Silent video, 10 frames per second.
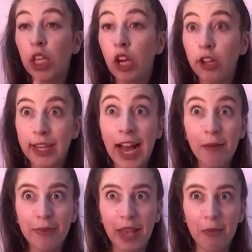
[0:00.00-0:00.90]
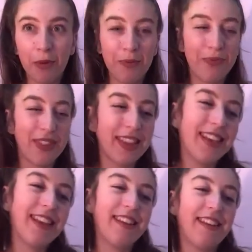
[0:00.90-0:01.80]
you got a timetable.
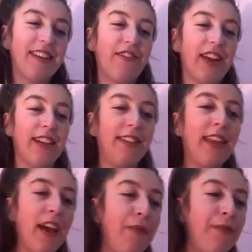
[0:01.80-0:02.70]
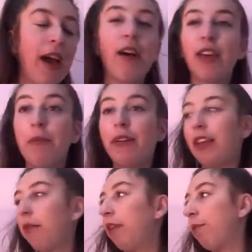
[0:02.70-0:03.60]
Right, so I'll get my
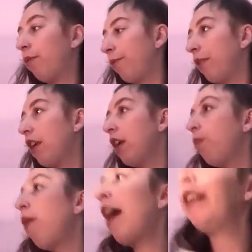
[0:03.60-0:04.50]
timetable. What